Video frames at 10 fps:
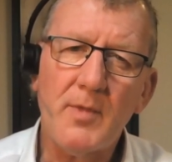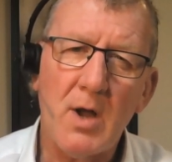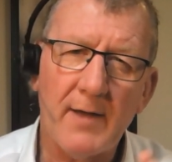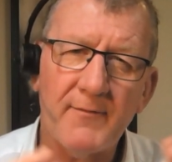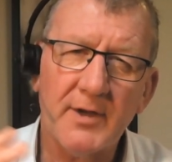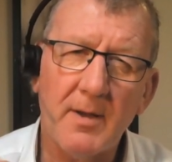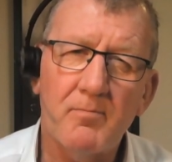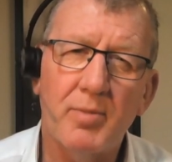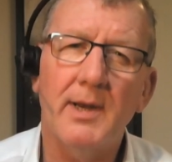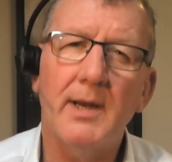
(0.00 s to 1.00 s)
I haven't
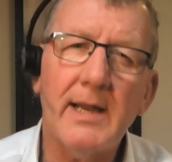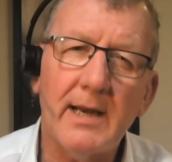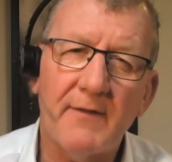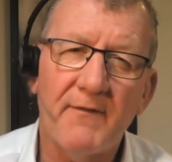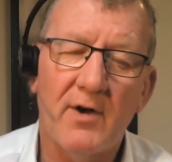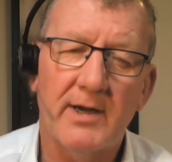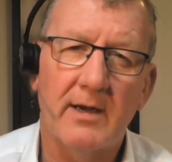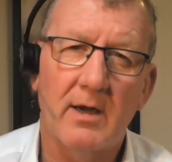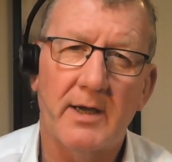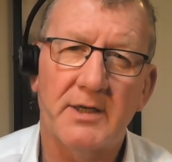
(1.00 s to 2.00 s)
completely
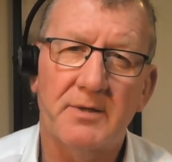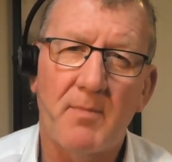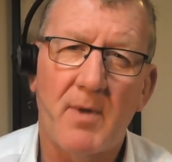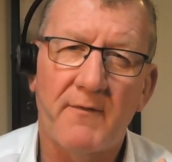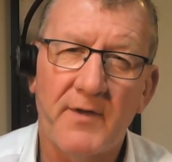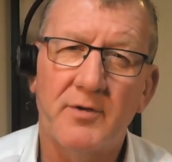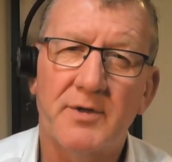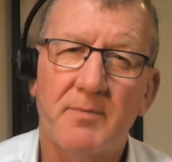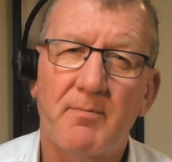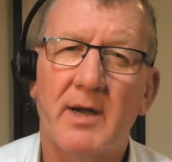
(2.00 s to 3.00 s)
finalized my views
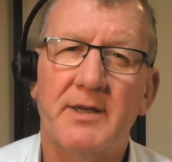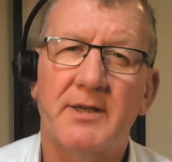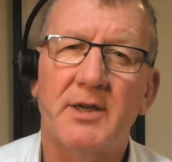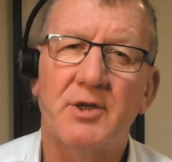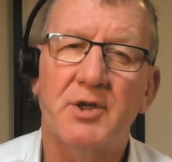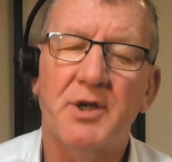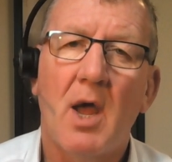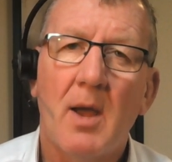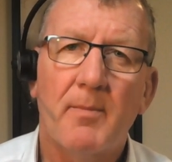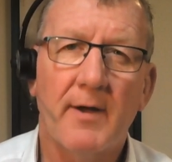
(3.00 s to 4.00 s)
and my decisions,
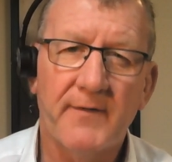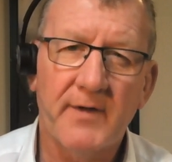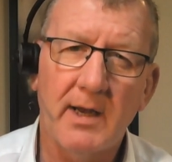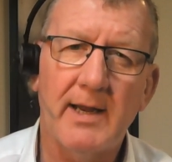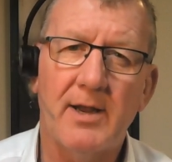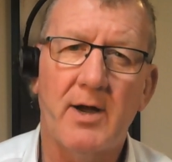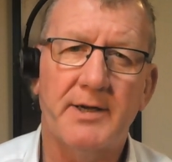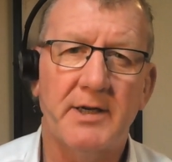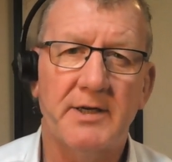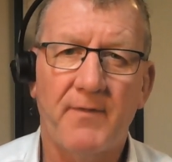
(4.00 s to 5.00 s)
but I've clearly
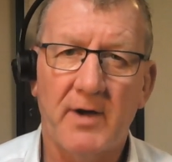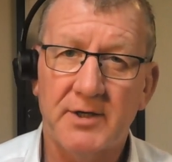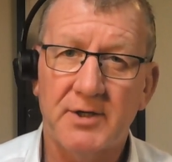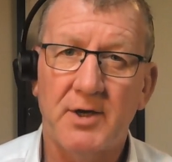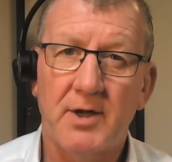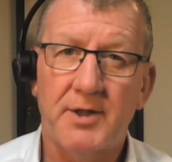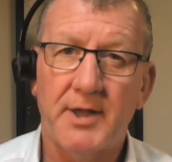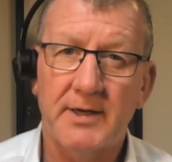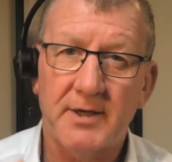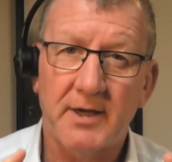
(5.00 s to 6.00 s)
identified certain
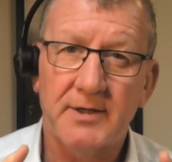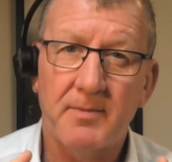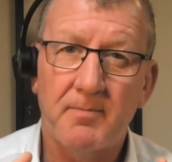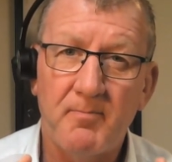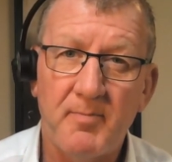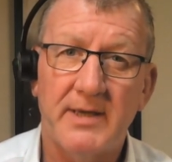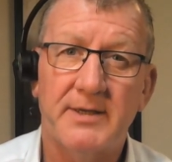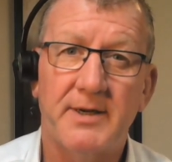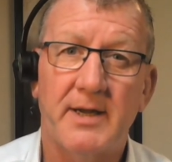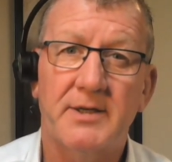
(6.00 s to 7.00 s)
things that as a
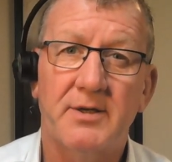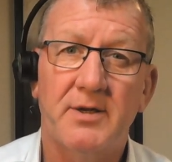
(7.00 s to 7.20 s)
business,